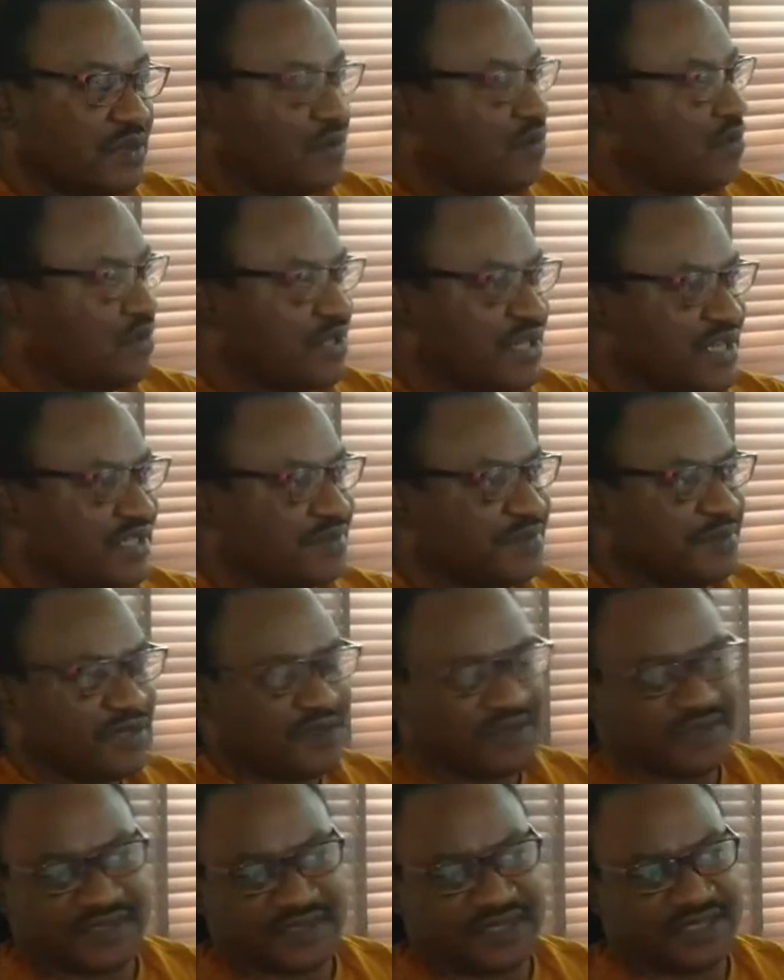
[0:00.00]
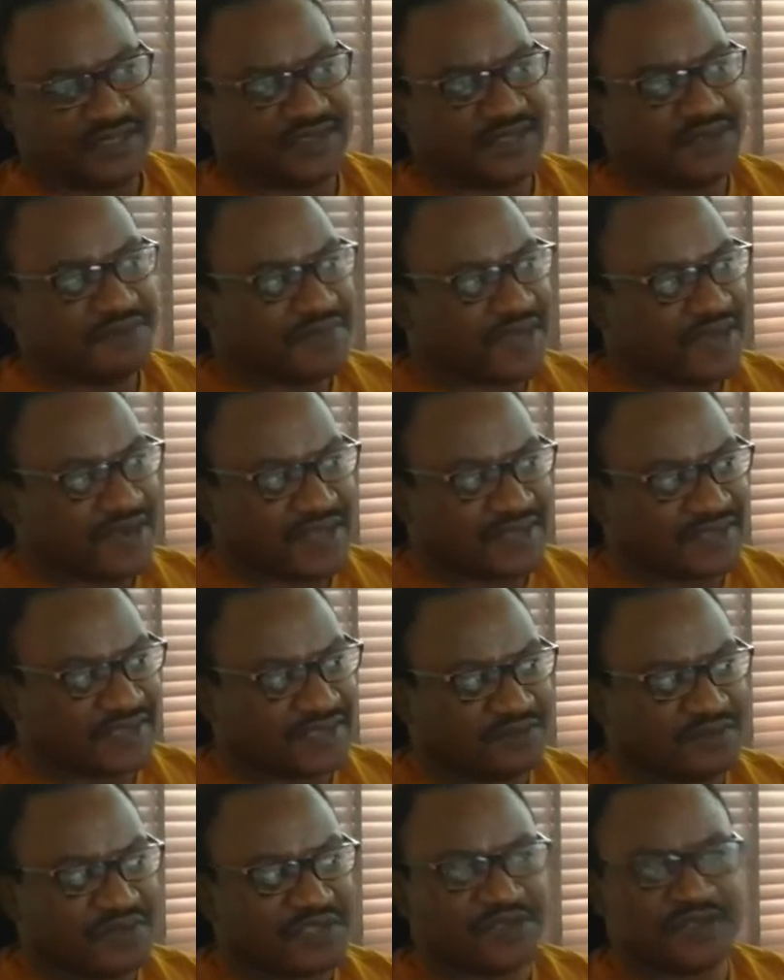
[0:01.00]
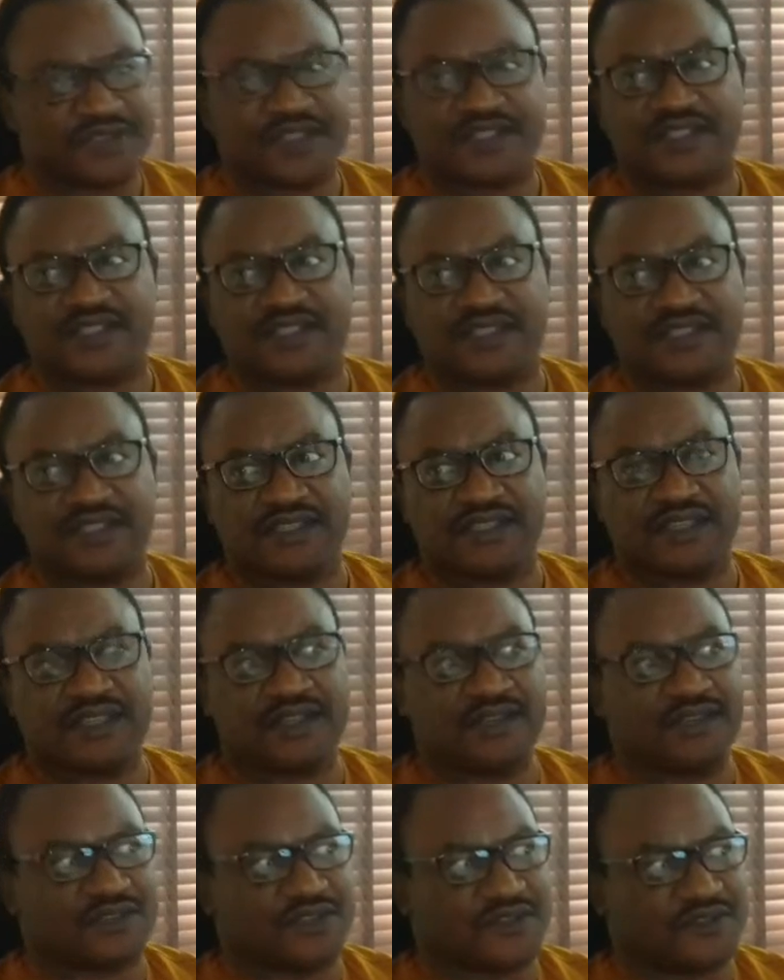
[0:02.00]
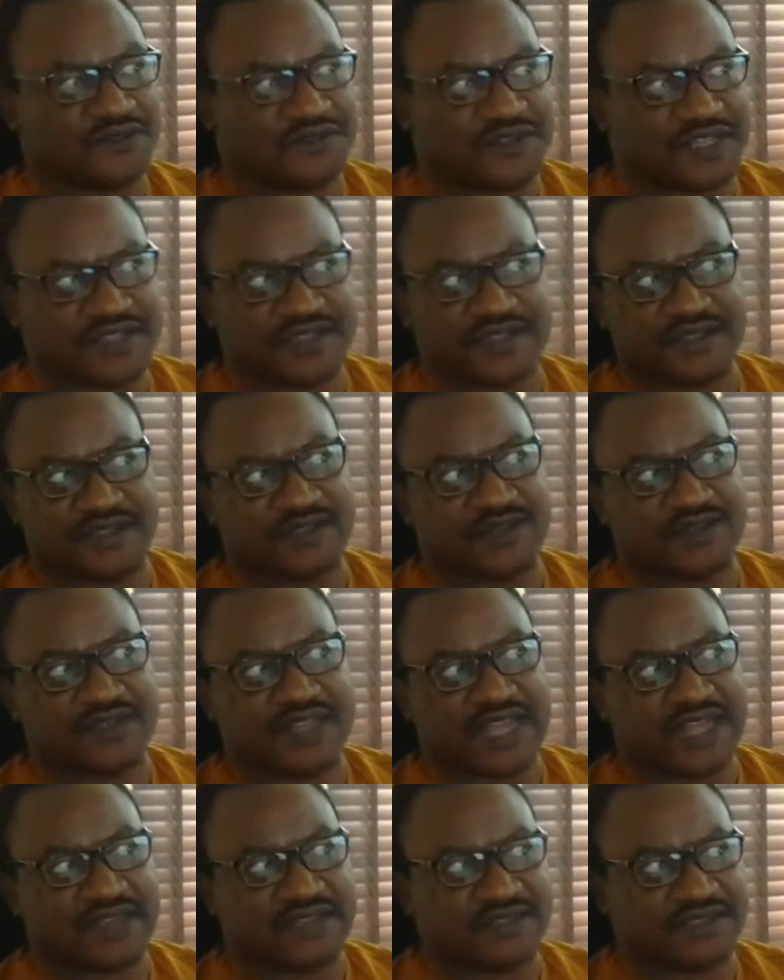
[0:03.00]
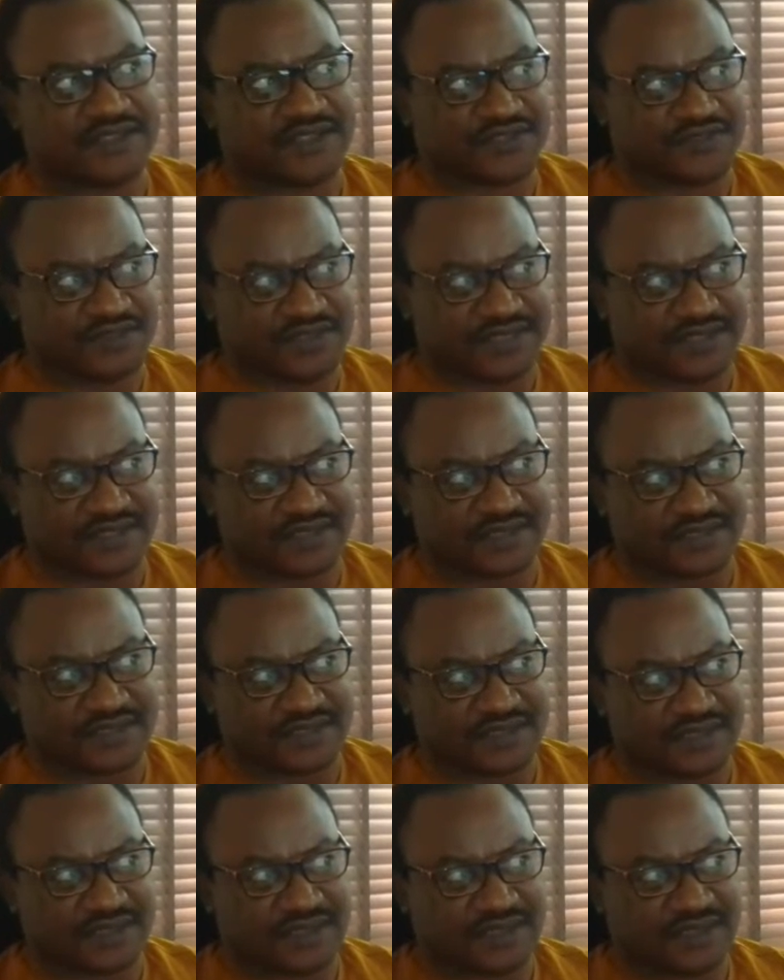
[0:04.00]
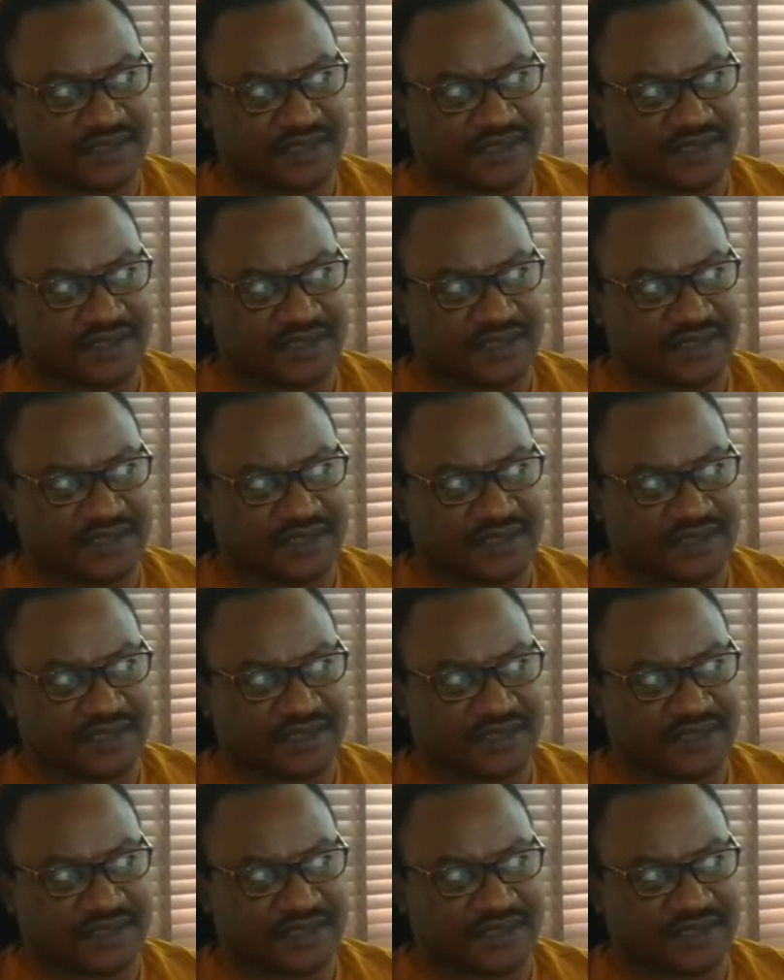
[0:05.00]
Oh yes, because it's embarrassing when you see a lot of destitutes lining the streets.